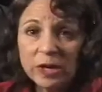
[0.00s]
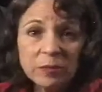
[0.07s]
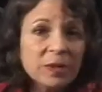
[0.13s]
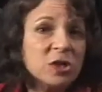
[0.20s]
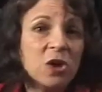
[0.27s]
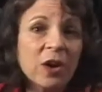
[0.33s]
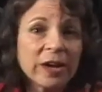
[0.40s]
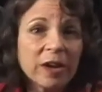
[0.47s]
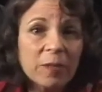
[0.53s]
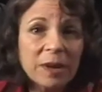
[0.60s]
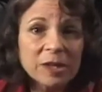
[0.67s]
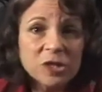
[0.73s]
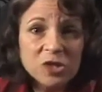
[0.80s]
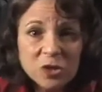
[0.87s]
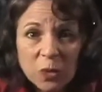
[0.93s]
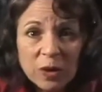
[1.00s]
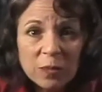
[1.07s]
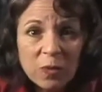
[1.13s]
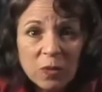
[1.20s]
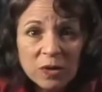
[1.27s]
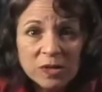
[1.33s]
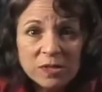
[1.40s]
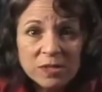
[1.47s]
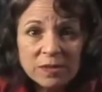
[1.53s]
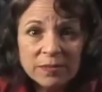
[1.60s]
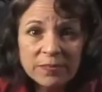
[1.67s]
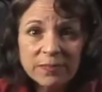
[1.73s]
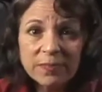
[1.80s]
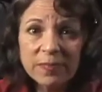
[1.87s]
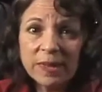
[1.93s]
could be talking about storyboards,
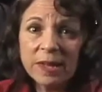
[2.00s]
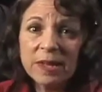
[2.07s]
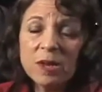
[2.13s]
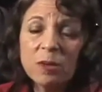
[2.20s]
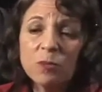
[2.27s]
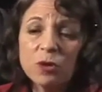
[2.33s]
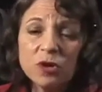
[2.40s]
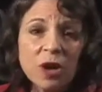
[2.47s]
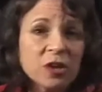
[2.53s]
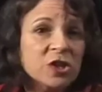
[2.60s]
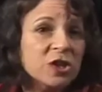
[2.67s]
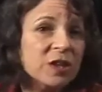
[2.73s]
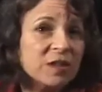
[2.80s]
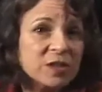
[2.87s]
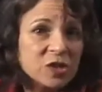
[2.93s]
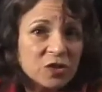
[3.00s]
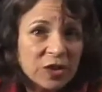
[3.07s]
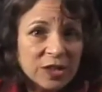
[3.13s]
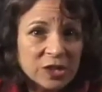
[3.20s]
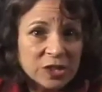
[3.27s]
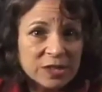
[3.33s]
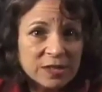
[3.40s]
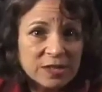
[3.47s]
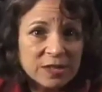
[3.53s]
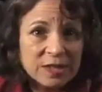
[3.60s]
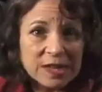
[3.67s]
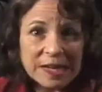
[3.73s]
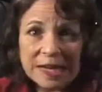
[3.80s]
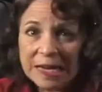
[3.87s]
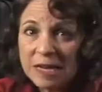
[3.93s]
production illustrations,
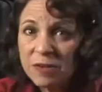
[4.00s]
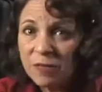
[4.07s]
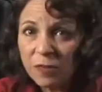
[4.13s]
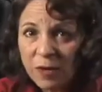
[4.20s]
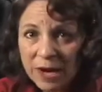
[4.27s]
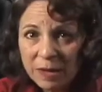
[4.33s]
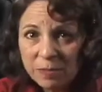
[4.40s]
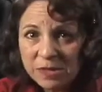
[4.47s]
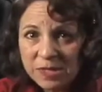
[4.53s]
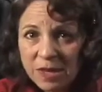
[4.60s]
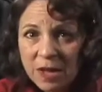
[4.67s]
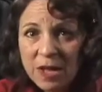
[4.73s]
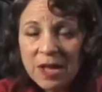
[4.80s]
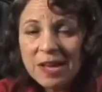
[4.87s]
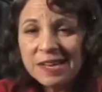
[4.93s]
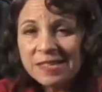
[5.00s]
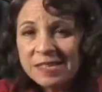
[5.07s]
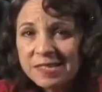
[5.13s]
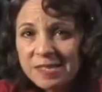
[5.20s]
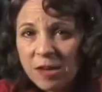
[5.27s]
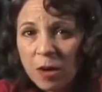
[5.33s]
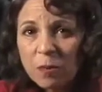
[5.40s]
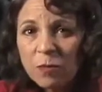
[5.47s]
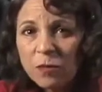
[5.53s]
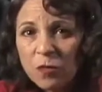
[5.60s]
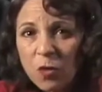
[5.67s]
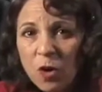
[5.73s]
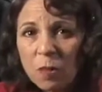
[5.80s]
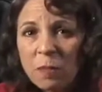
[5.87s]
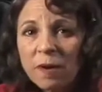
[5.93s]
keyframes. Some
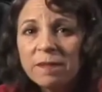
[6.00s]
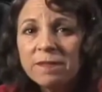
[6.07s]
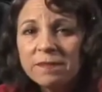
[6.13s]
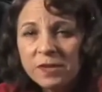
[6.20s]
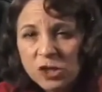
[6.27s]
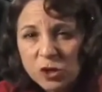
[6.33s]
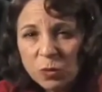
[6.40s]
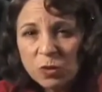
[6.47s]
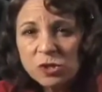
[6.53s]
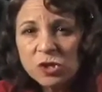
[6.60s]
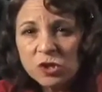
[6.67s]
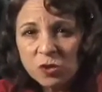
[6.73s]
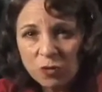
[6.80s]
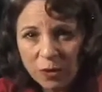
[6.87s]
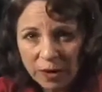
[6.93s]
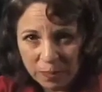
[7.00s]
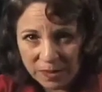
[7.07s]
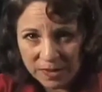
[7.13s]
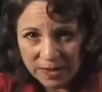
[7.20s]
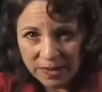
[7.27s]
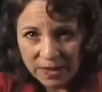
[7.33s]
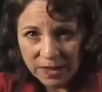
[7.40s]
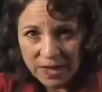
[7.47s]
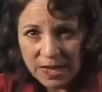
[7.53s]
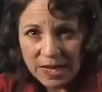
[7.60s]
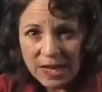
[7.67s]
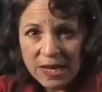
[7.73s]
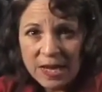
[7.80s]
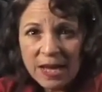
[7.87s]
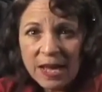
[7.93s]
form of visual script
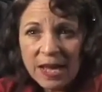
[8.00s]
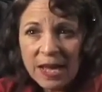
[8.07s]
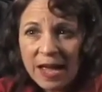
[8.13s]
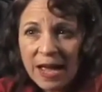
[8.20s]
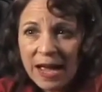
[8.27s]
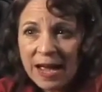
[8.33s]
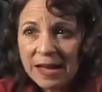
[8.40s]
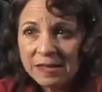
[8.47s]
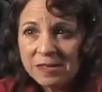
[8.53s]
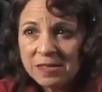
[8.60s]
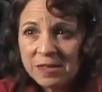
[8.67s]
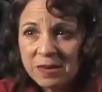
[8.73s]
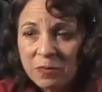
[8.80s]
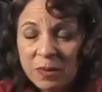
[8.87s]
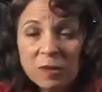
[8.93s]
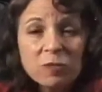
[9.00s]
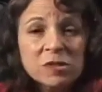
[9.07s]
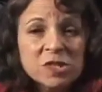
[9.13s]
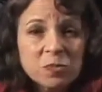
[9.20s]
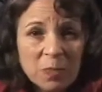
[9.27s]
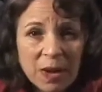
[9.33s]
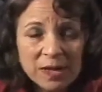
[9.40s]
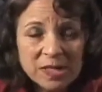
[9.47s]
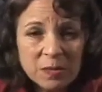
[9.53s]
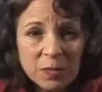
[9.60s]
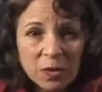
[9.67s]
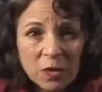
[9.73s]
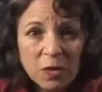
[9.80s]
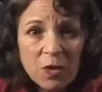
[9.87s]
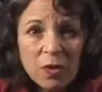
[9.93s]
has been
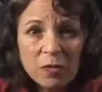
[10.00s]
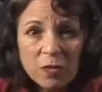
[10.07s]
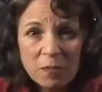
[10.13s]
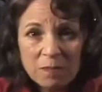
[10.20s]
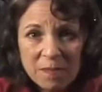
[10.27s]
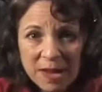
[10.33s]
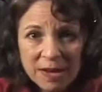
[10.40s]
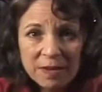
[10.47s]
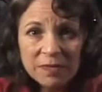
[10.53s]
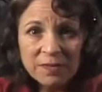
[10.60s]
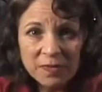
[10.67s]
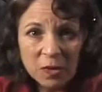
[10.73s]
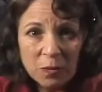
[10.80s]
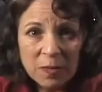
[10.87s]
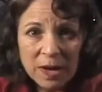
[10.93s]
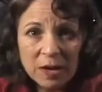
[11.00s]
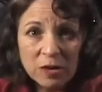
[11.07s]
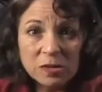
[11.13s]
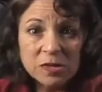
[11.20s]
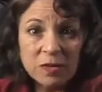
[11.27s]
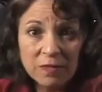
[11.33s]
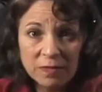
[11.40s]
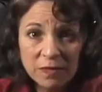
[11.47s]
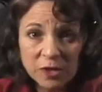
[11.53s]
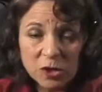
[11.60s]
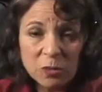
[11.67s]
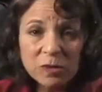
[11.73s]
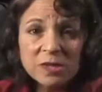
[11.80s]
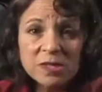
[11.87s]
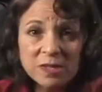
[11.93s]
responsible for many filmmakers'
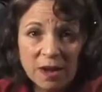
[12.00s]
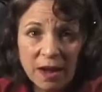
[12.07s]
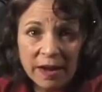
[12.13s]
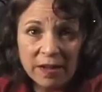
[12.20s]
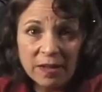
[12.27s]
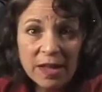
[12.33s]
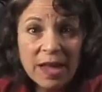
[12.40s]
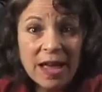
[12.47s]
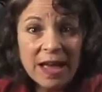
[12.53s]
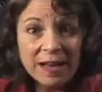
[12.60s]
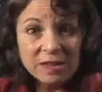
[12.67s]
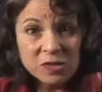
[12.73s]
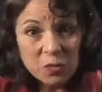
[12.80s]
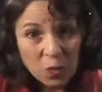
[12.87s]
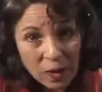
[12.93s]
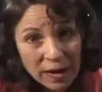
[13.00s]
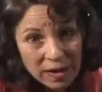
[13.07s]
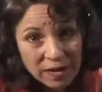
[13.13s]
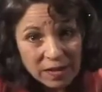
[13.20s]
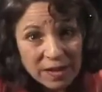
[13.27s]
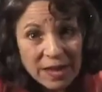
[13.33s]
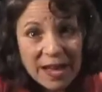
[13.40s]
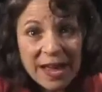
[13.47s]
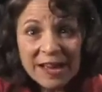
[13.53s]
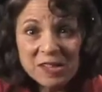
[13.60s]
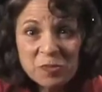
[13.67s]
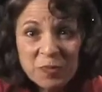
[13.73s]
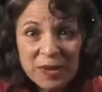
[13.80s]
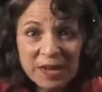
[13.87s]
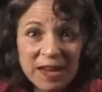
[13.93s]
visual style, as well as
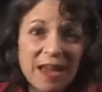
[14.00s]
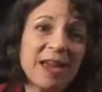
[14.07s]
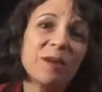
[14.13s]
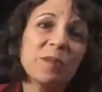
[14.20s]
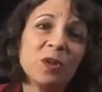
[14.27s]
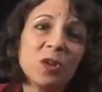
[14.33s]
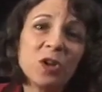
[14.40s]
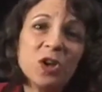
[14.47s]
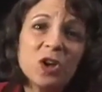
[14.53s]
being able